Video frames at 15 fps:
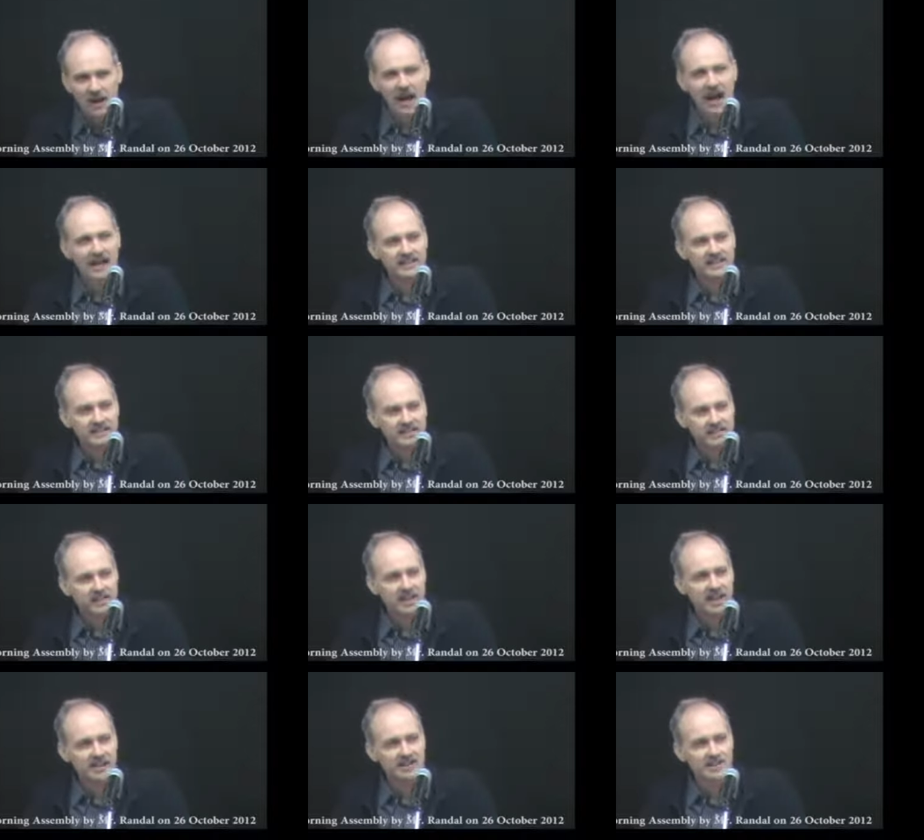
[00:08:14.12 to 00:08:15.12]
I
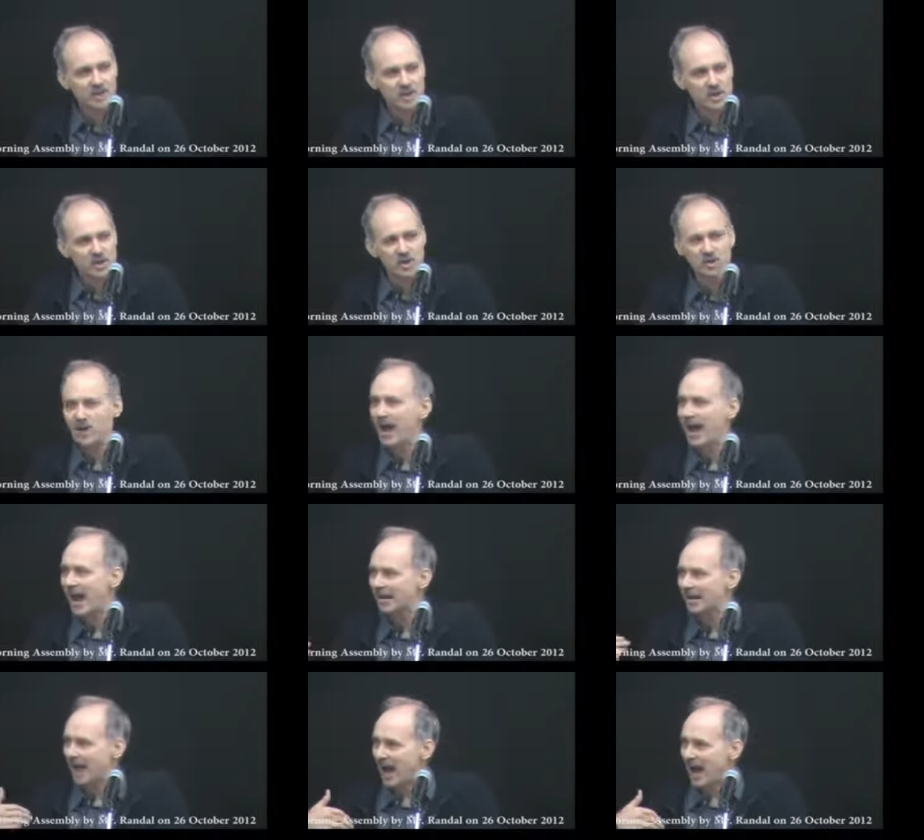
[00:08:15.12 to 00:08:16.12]
suggest you
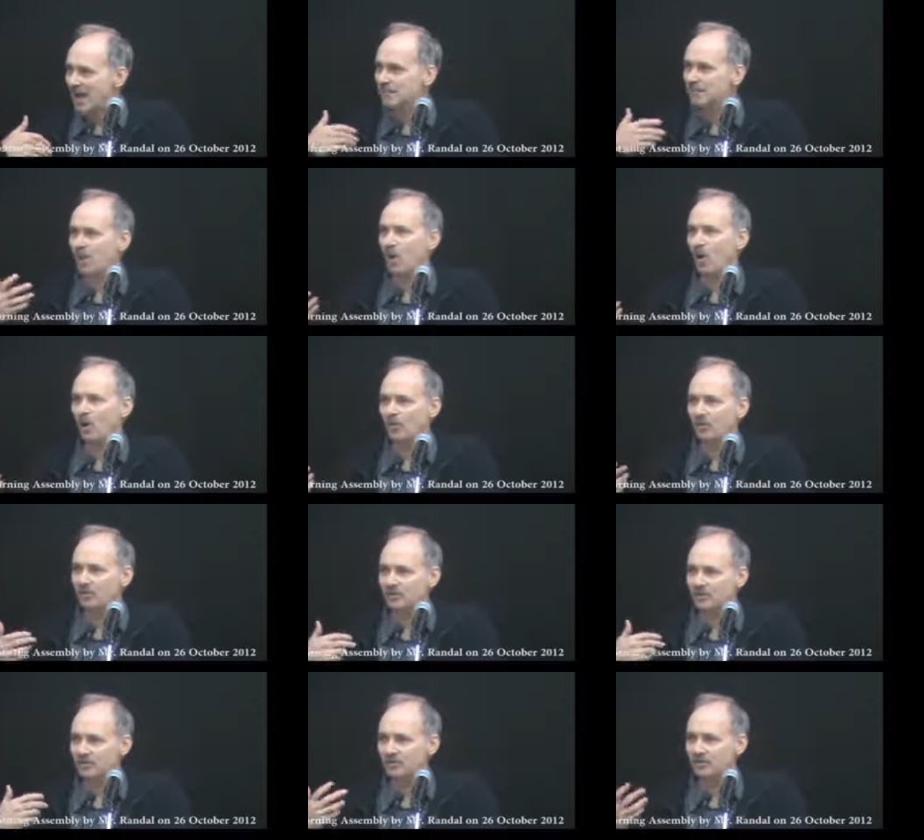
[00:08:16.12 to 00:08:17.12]
and I both,
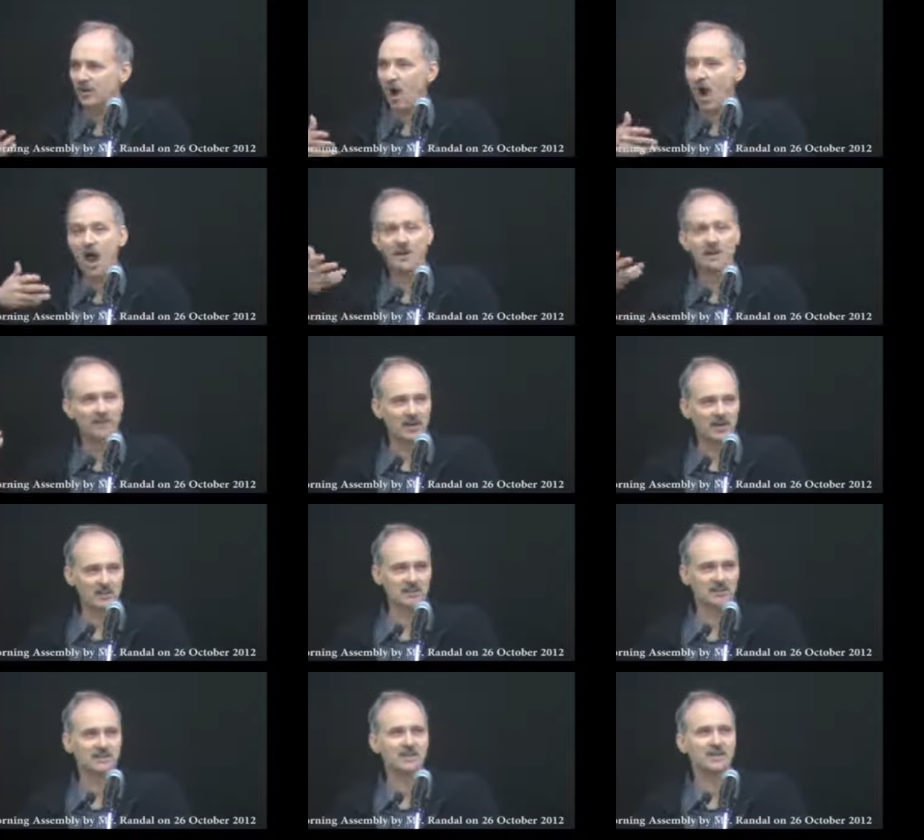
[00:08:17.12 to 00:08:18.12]
all of
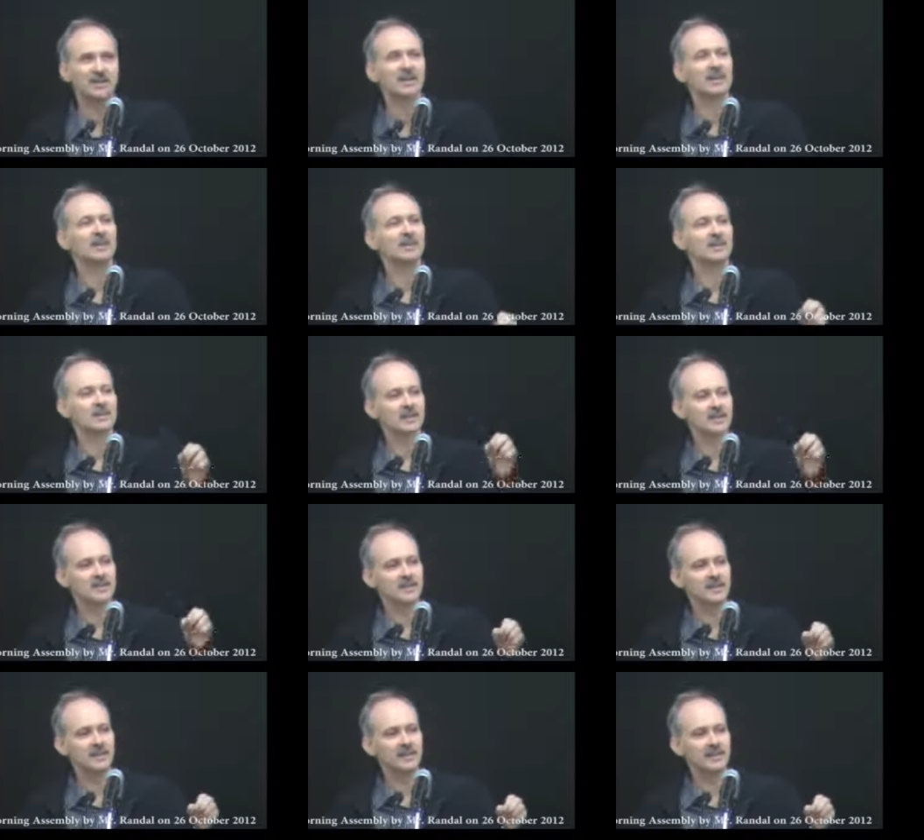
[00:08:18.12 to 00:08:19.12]
us,
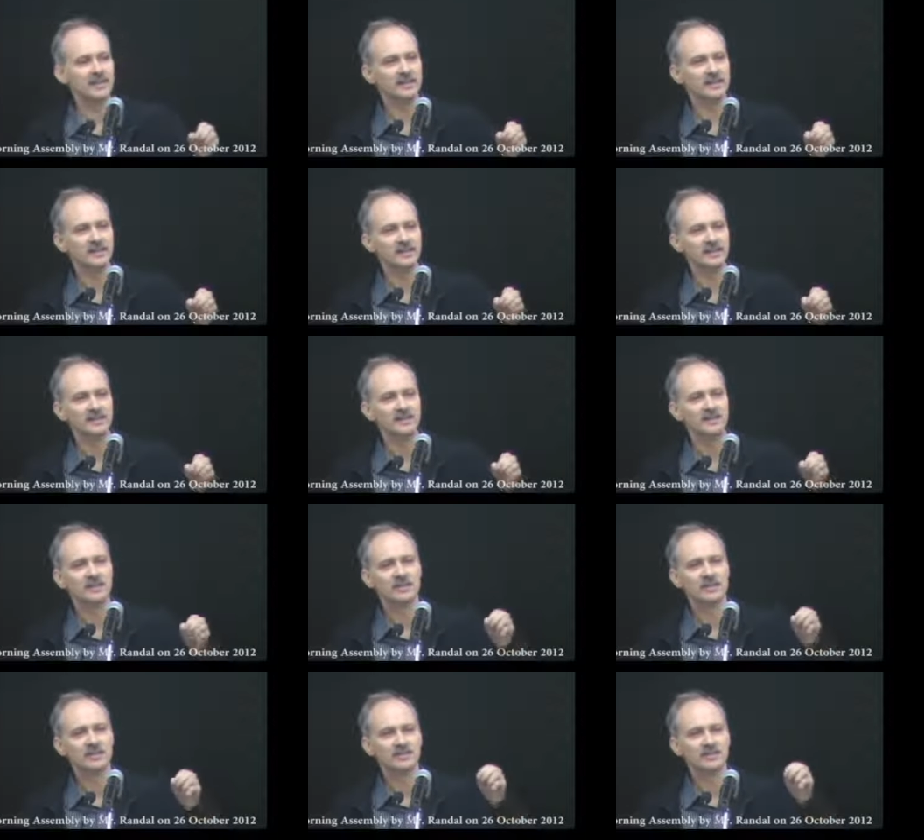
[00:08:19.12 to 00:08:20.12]
learn
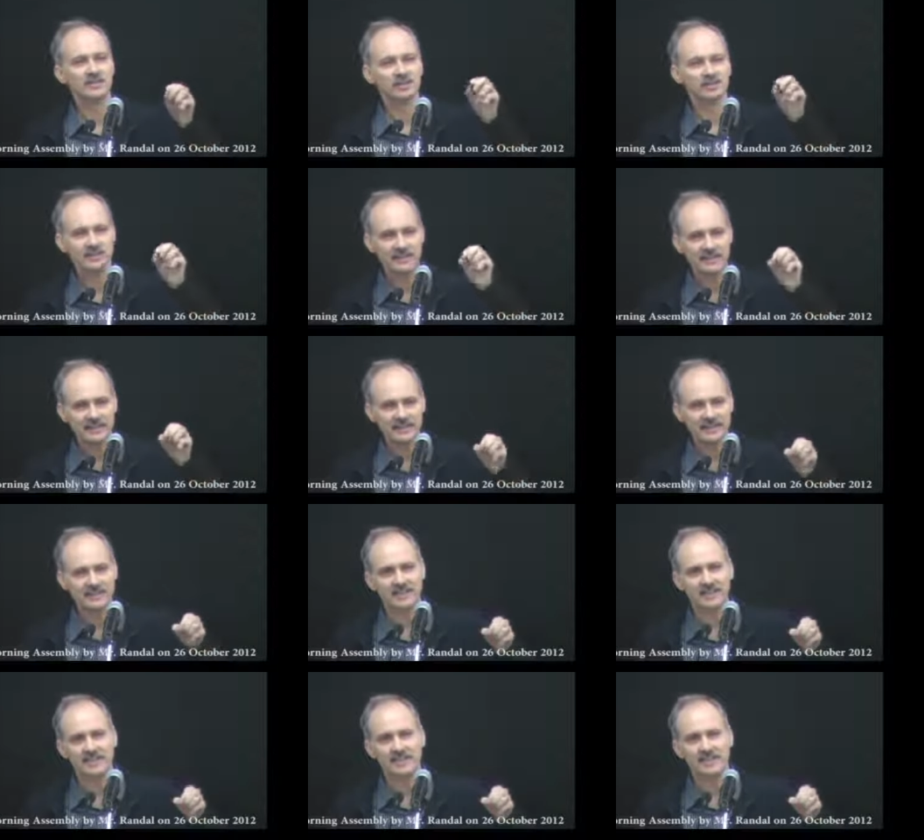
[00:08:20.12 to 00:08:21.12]
to
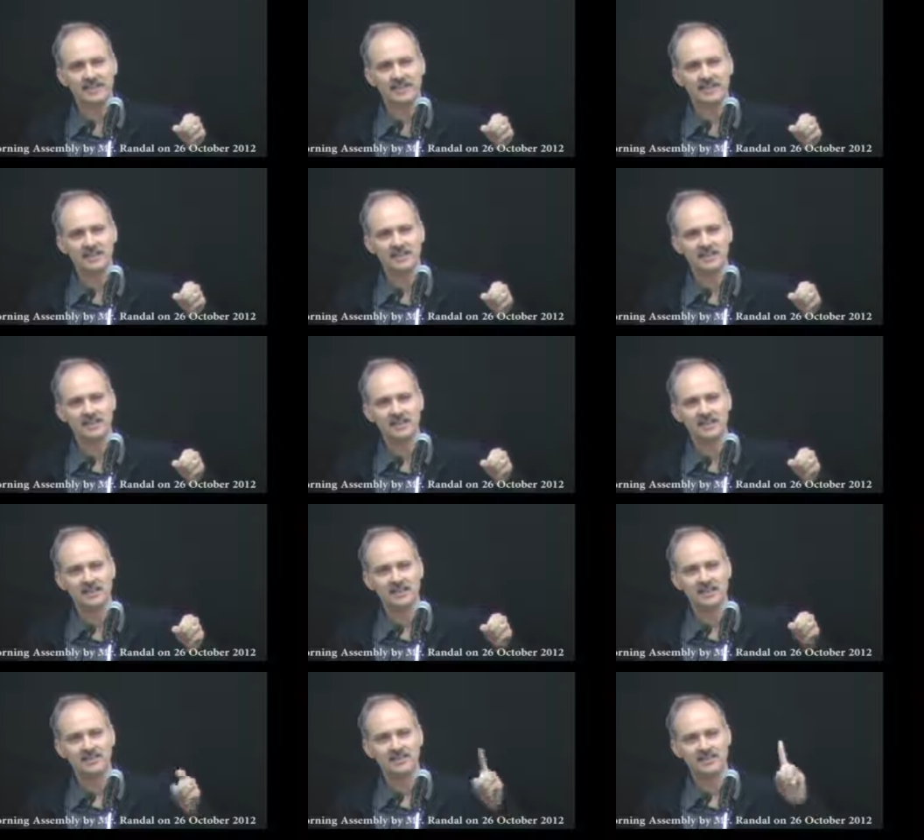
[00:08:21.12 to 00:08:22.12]
listen
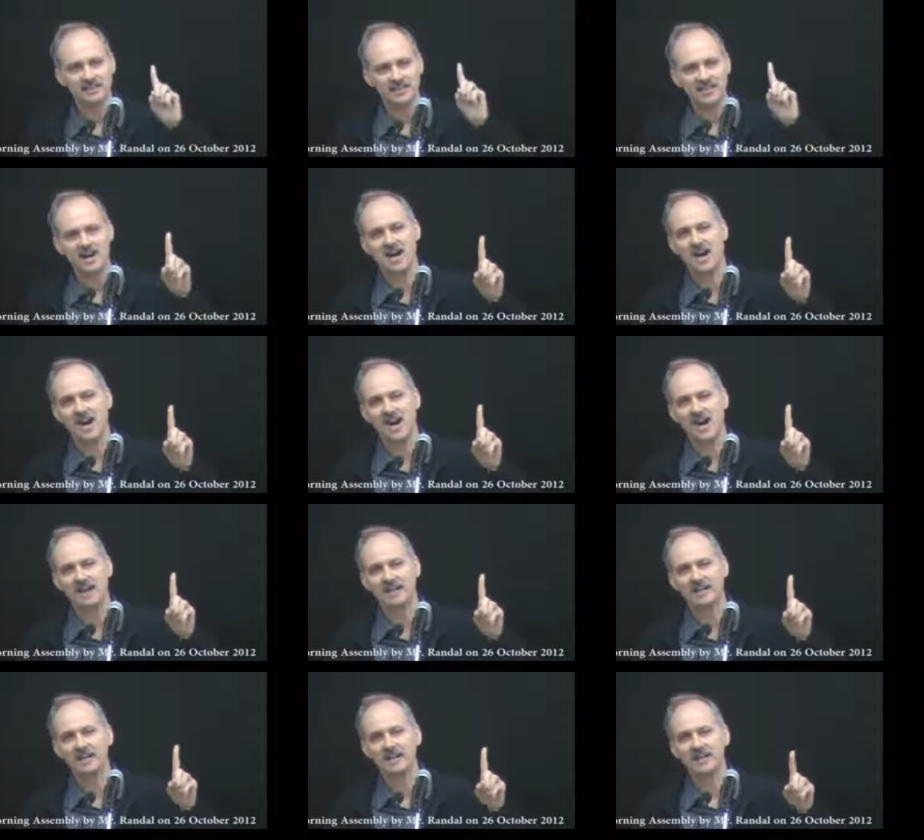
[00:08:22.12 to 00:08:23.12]
to
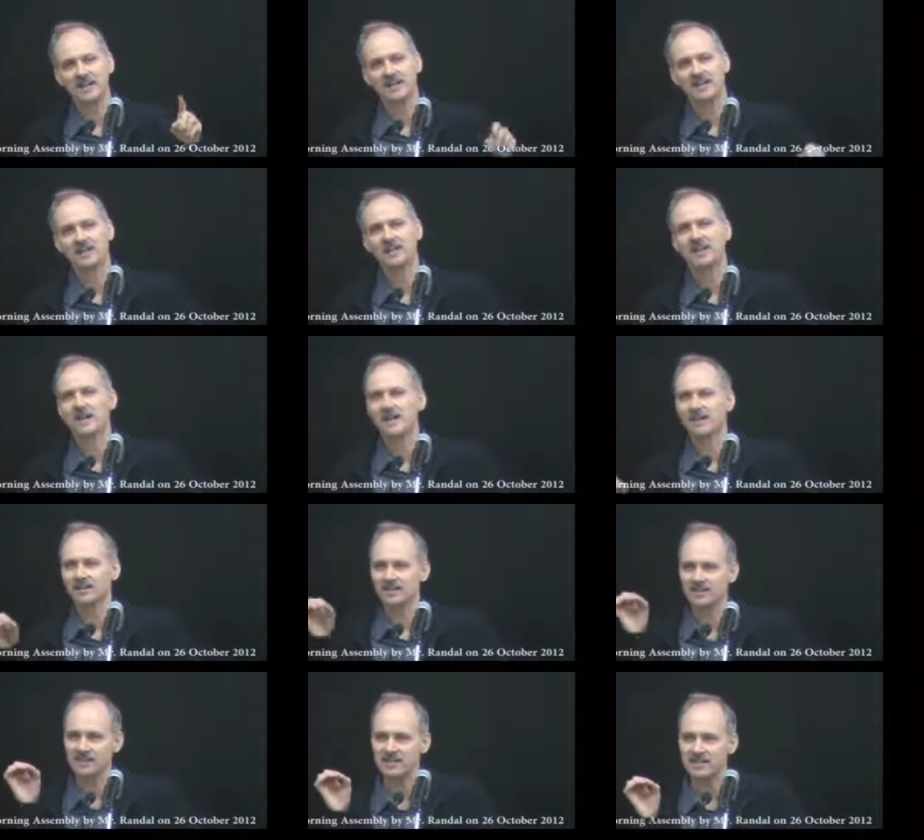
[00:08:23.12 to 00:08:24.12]
God,
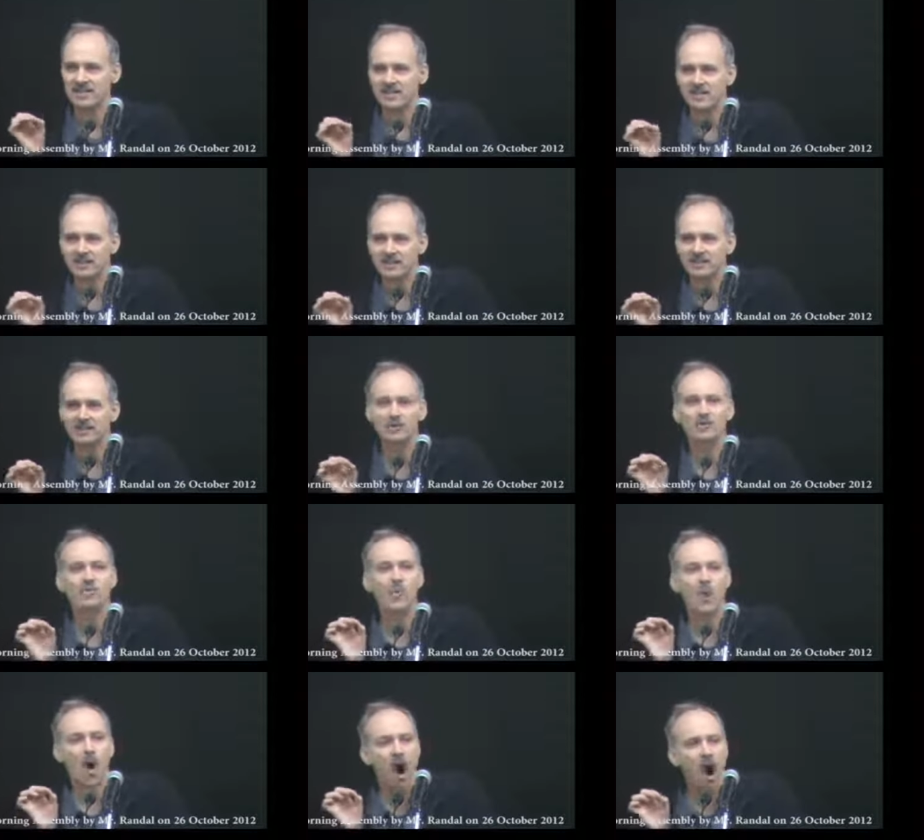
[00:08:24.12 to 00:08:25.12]
learn to
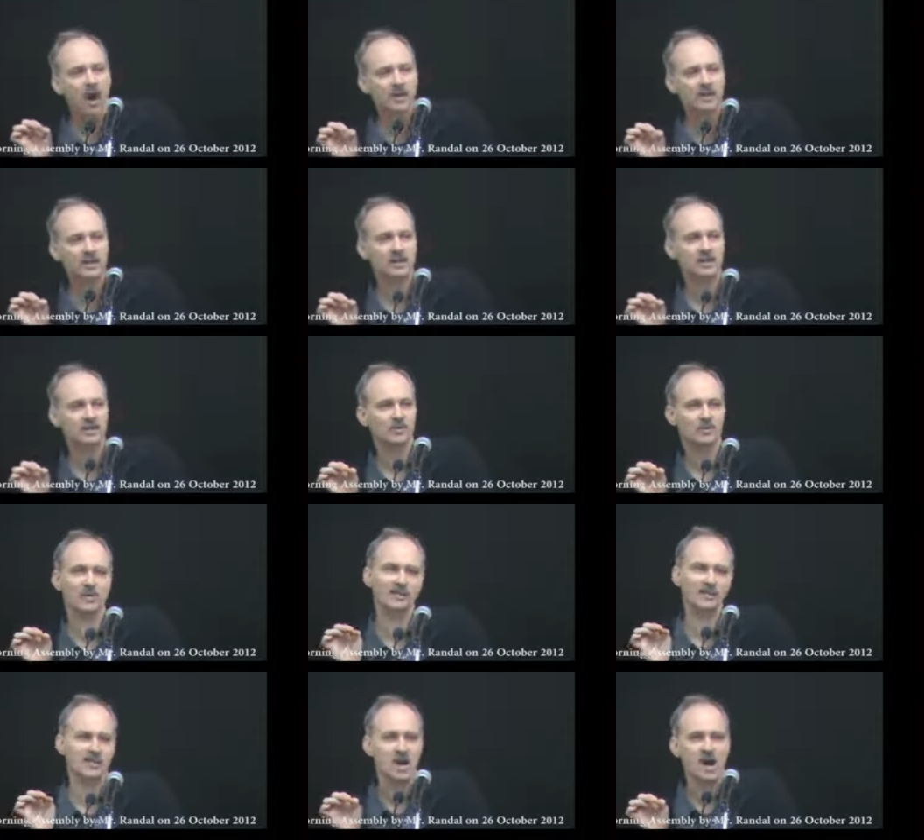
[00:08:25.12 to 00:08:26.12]
walk
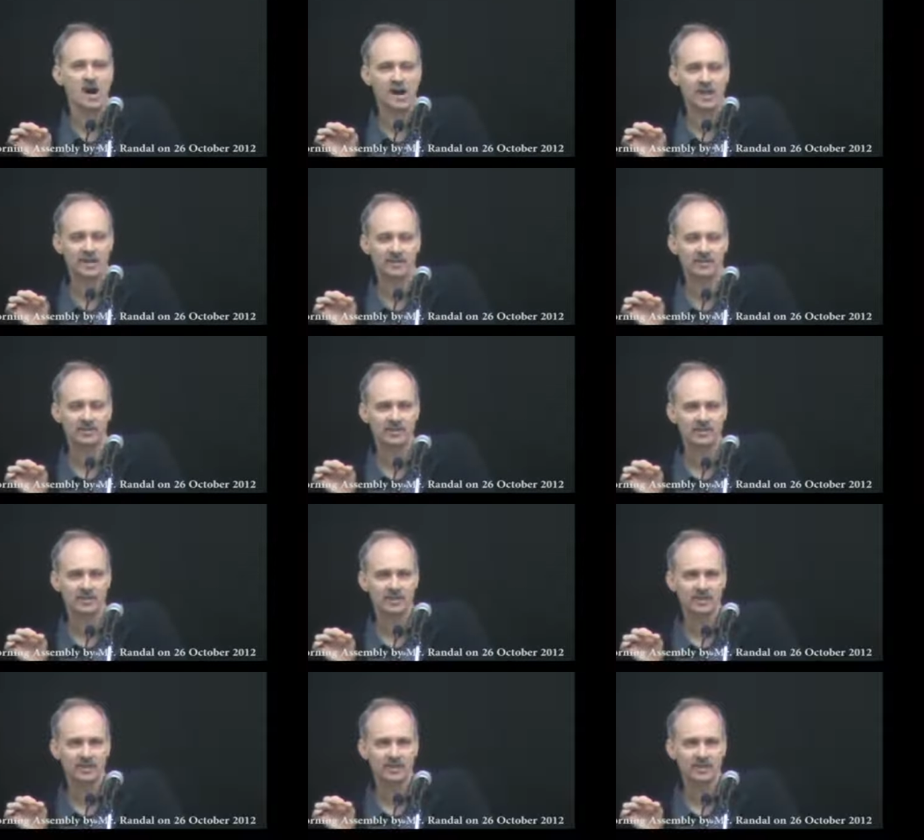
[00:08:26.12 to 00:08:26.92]
with God,